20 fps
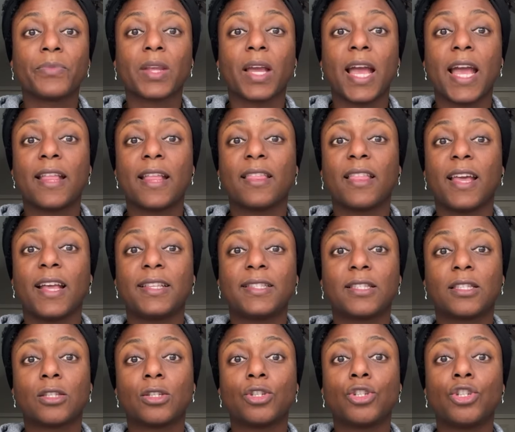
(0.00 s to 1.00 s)
and
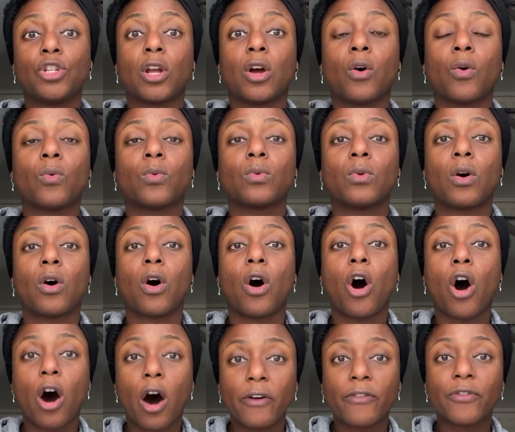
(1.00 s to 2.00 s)
let's, you know,
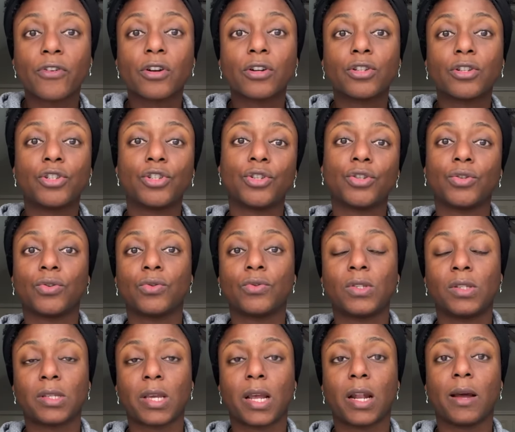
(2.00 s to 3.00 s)
offer to
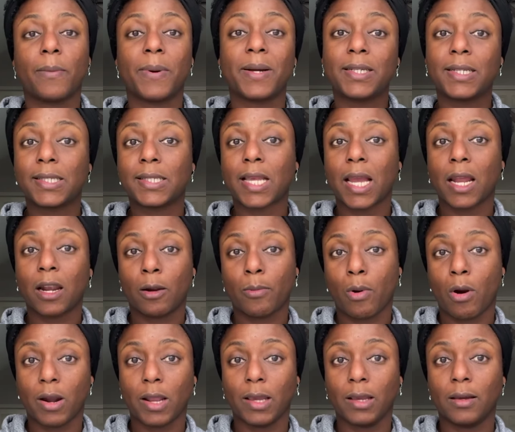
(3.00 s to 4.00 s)
set up a decider party.